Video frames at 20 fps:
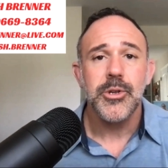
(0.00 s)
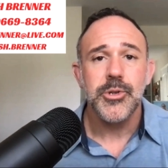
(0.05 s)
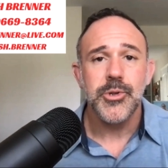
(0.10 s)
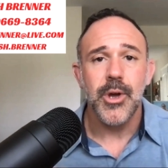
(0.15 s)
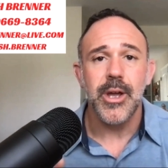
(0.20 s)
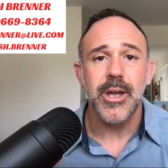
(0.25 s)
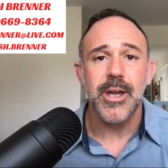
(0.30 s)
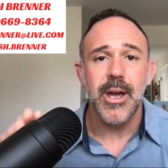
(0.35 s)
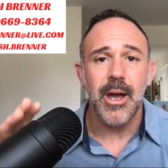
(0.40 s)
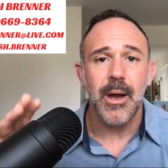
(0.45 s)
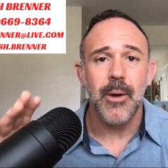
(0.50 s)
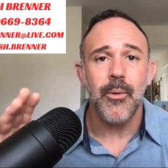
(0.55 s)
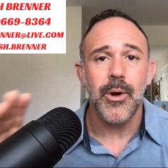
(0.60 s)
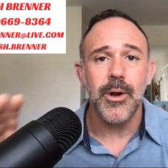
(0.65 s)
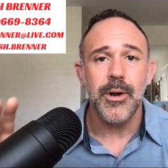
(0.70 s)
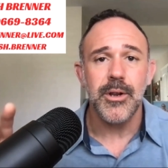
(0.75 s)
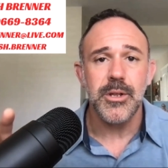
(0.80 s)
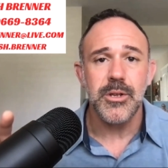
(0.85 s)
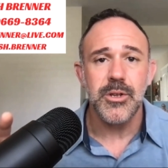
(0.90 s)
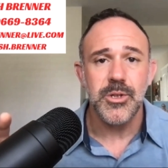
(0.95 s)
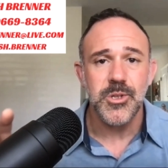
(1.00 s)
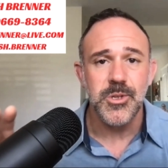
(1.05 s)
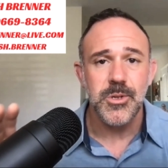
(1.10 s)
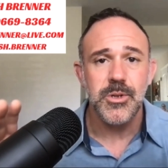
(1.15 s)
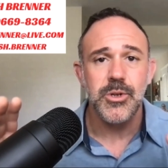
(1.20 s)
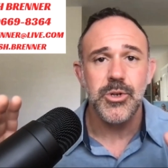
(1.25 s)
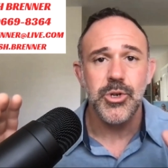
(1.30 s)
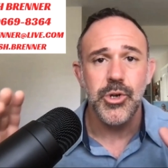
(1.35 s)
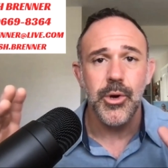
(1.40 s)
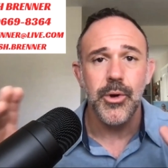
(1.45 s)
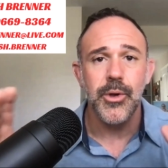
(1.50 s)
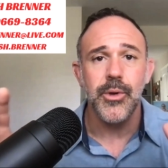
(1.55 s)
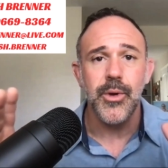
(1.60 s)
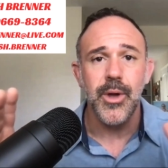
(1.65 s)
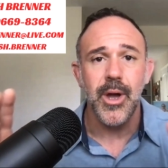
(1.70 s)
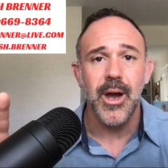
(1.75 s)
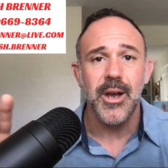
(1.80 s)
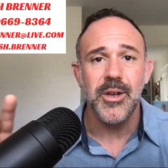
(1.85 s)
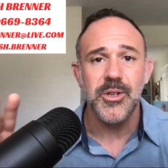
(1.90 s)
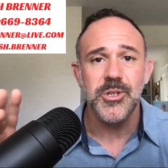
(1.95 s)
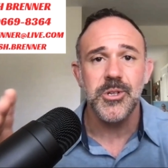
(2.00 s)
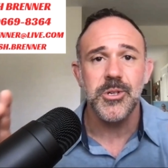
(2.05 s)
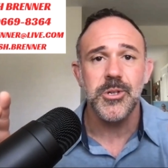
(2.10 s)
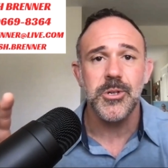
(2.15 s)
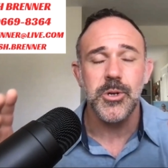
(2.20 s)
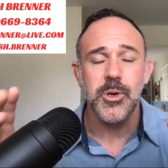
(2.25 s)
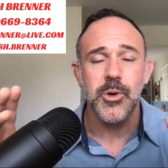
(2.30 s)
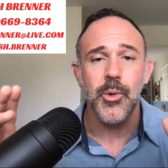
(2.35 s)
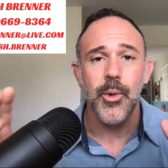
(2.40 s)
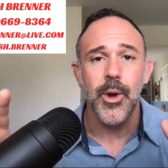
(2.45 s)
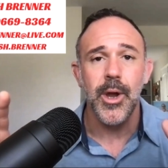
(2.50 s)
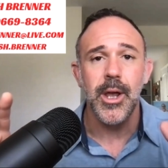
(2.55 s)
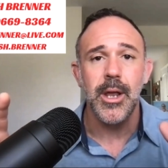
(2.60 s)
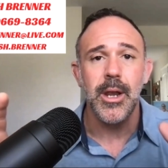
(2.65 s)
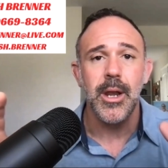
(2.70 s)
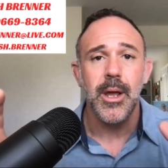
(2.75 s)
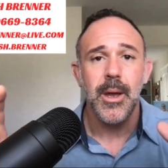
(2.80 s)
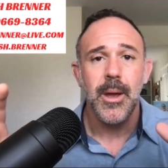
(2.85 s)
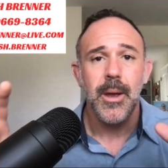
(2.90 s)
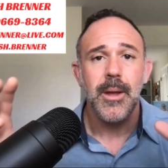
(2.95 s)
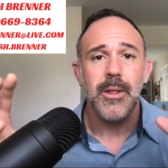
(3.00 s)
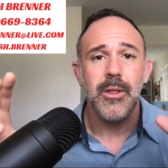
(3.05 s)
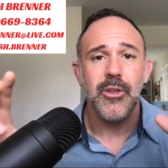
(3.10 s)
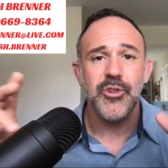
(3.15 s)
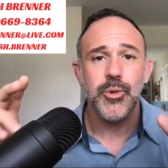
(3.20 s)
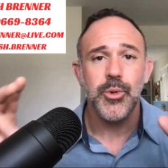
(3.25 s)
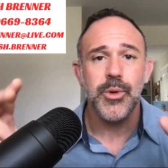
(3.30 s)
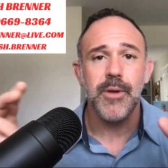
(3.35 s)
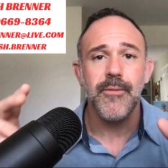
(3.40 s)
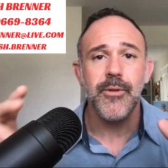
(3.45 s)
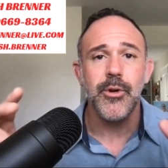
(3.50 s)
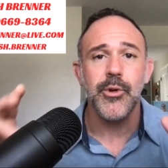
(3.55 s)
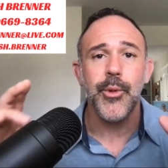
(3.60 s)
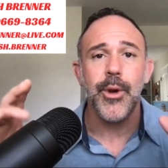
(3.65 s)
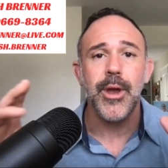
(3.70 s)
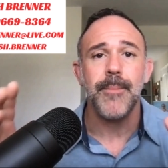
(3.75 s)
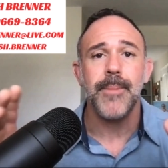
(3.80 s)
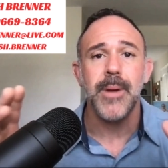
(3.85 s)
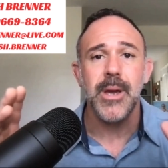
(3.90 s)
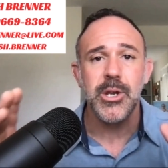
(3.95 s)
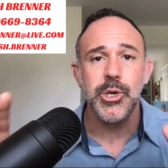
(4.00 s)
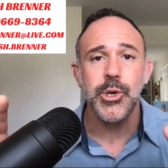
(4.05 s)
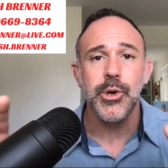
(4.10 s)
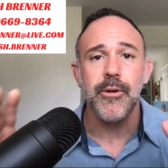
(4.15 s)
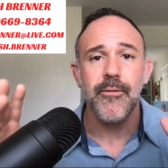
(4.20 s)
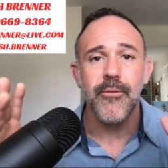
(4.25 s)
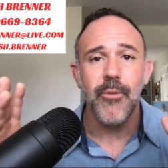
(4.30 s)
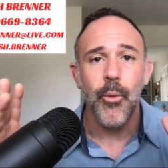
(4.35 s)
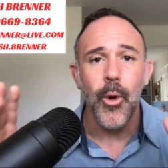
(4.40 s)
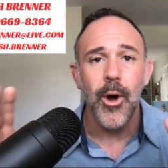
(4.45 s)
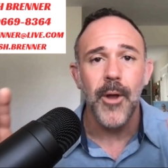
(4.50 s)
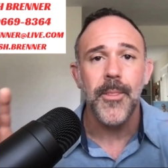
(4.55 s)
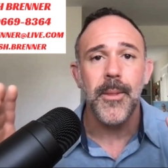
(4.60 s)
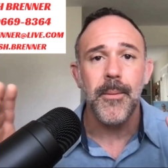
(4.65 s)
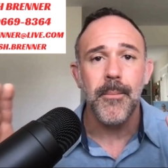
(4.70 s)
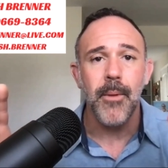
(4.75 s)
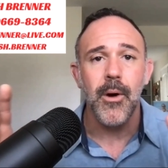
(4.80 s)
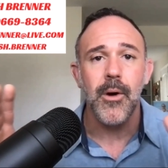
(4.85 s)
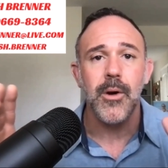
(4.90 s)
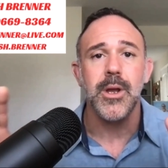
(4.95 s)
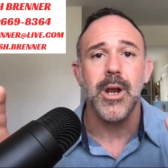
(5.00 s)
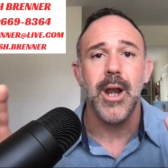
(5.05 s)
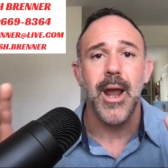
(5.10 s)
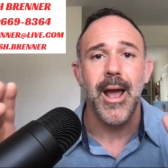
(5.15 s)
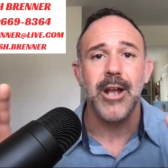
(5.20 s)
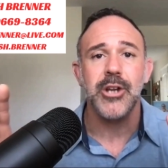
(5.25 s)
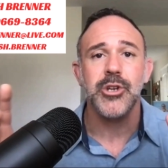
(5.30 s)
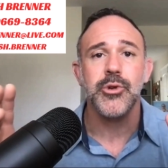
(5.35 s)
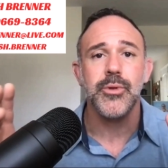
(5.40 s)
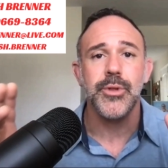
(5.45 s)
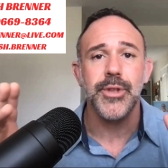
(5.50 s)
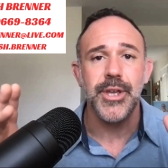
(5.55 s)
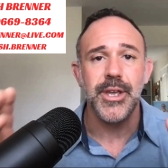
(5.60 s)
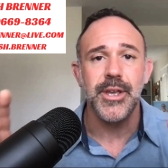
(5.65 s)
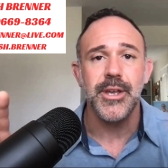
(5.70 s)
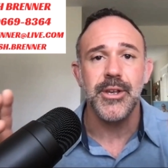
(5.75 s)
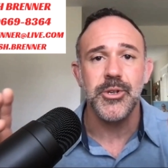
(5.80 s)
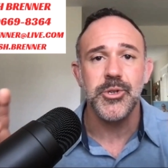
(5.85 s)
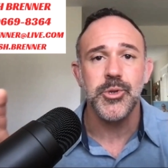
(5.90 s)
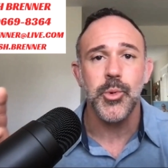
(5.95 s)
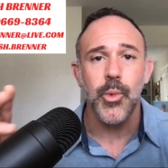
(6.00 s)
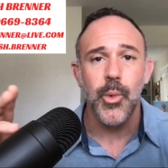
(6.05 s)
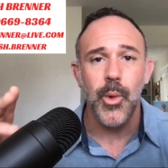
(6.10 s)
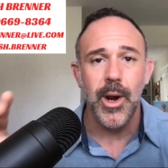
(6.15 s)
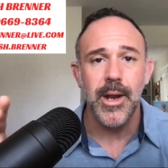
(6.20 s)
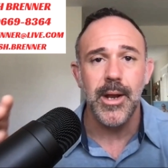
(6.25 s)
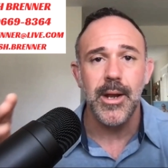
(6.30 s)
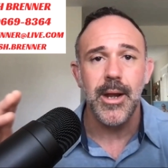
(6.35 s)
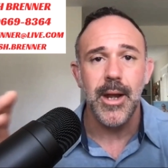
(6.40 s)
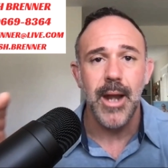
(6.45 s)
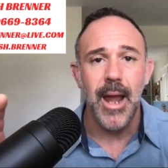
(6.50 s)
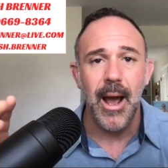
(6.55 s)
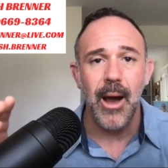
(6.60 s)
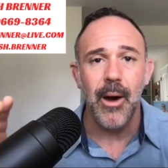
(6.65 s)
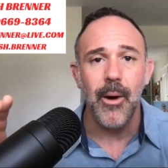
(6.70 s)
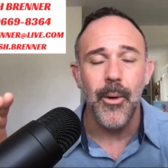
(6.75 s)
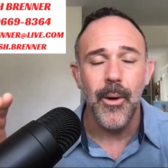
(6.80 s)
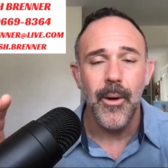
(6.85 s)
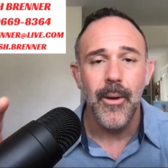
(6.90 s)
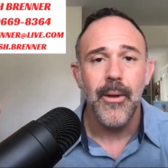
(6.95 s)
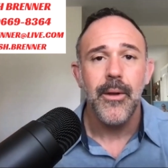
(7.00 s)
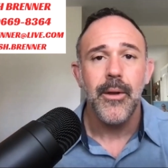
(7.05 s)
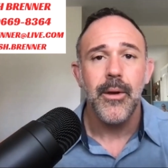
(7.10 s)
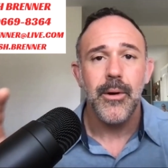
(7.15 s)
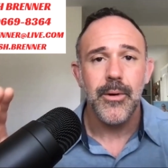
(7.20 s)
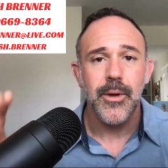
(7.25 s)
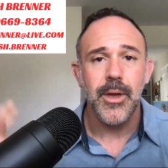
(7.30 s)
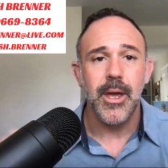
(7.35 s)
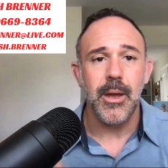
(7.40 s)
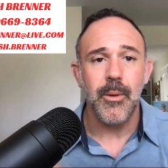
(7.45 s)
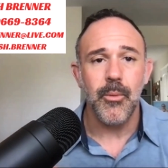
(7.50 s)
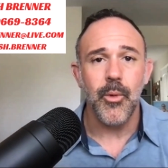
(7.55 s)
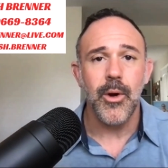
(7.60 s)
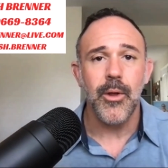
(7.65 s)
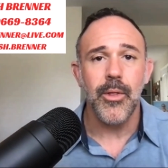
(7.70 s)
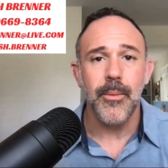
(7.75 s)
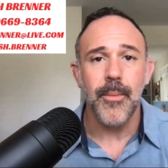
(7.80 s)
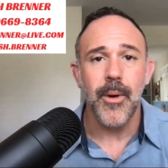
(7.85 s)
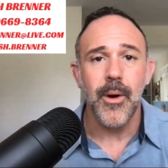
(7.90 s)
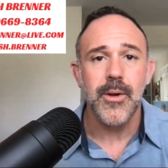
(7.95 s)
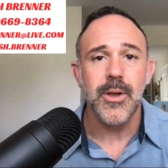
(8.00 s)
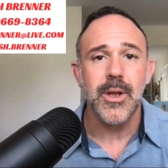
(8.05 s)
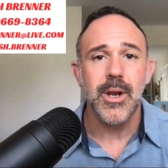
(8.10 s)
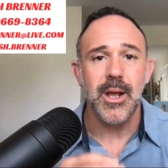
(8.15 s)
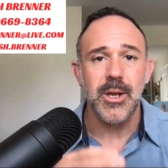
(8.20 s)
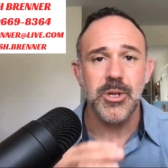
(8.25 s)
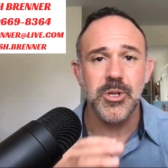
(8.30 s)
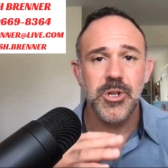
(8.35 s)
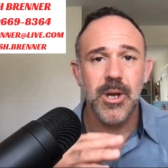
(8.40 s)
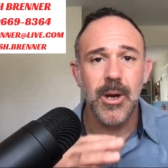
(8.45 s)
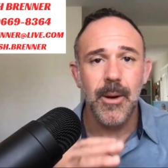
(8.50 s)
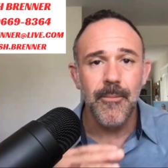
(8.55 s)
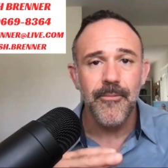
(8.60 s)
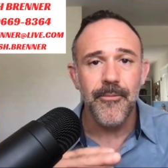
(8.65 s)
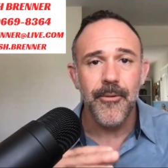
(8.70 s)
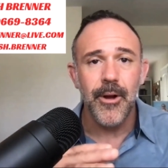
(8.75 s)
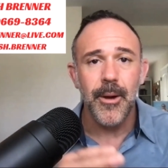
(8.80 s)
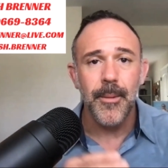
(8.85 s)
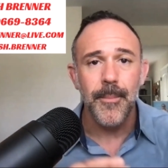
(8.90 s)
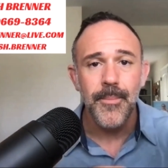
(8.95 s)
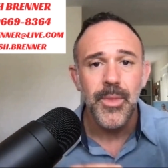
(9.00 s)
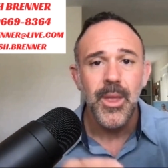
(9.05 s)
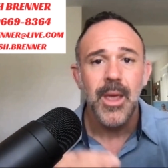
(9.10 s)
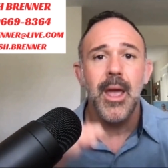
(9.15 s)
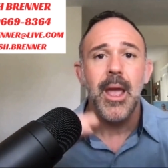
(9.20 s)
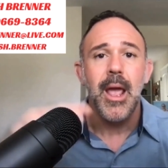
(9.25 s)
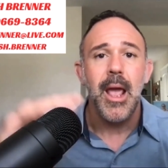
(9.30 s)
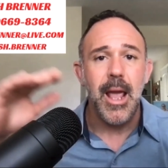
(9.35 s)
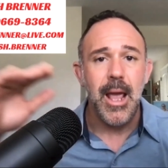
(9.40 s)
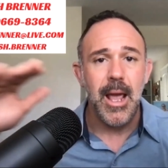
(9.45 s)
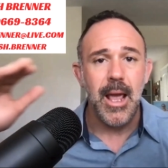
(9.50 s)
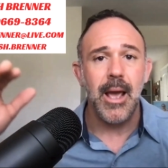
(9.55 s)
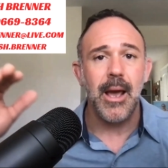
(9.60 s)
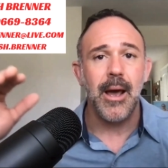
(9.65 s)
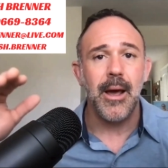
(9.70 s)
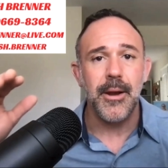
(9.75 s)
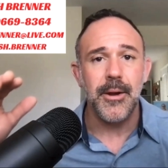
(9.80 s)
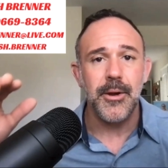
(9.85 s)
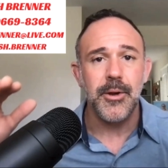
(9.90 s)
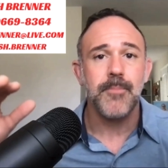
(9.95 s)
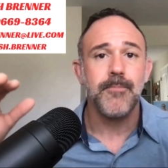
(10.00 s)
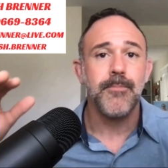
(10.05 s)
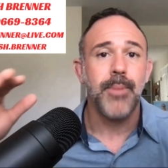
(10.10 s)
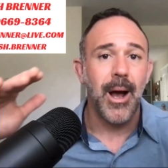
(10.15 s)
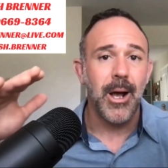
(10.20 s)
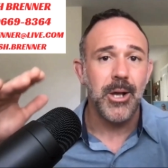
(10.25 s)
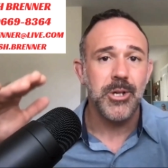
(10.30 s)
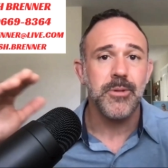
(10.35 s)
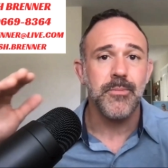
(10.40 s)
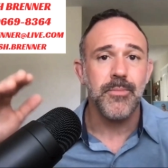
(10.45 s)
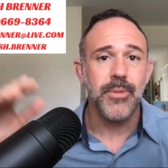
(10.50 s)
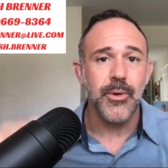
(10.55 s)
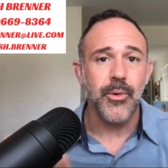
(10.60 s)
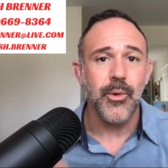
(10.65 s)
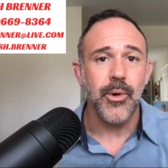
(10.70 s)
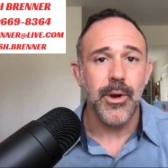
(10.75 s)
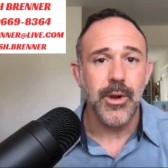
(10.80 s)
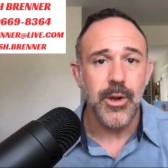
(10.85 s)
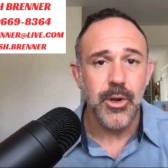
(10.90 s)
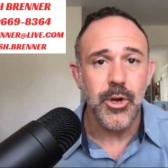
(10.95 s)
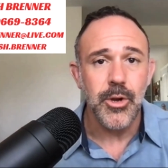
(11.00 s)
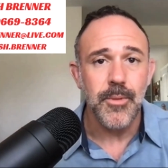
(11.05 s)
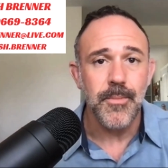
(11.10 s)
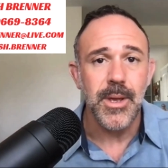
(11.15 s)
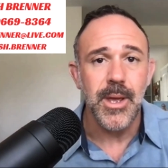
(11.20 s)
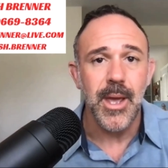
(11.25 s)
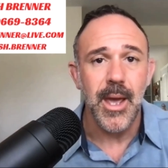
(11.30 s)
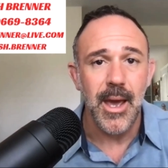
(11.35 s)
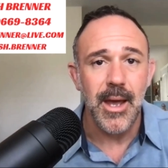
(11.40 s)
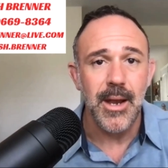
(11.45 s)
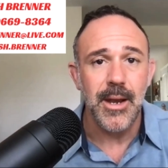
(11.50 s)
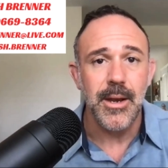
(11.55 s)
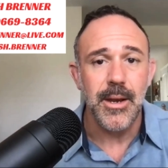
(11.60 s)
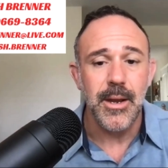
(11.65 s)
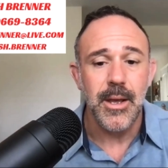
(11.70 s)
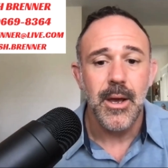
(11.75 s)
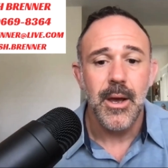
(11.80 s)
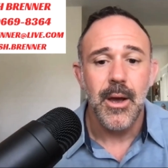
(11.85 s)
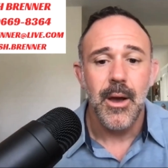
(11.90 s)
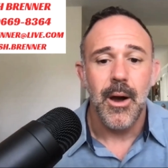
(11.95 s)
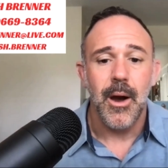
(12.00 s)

So I got, I want to show you guys, this is a great, this will give you a great picture of what the market actually is right now, okay, and where the market has come from and possibly where it could be headed.